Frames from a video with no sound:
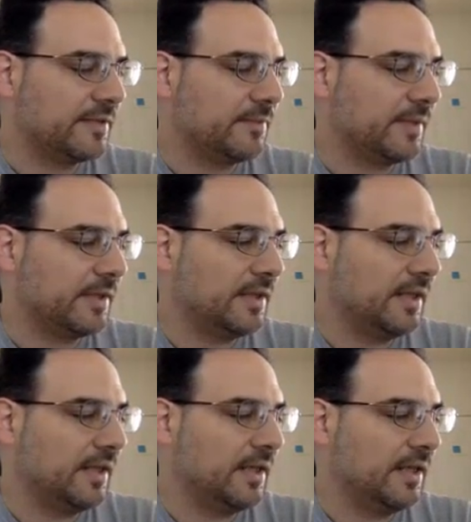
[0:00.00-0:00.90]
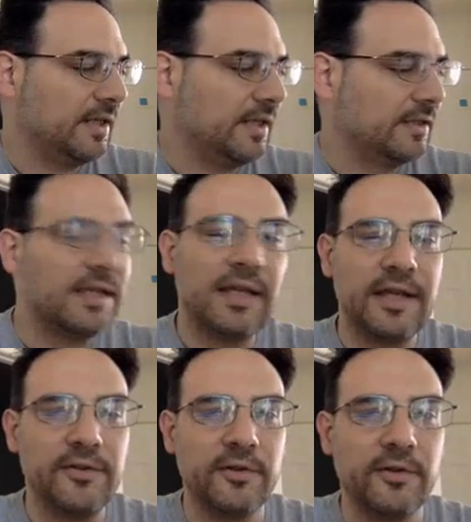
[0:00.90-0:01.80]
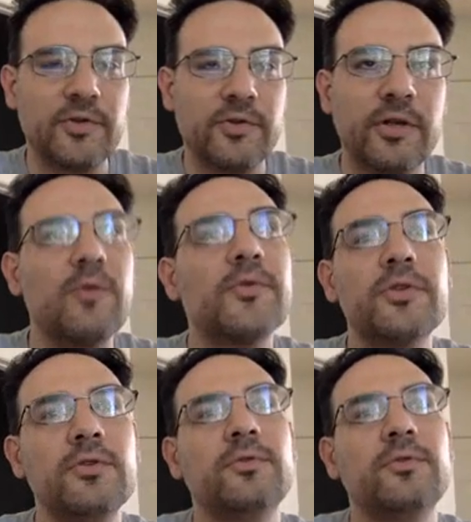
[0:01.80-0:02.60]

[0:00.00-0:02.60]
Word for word: But uh, yeah, how you doing? What's going on with you?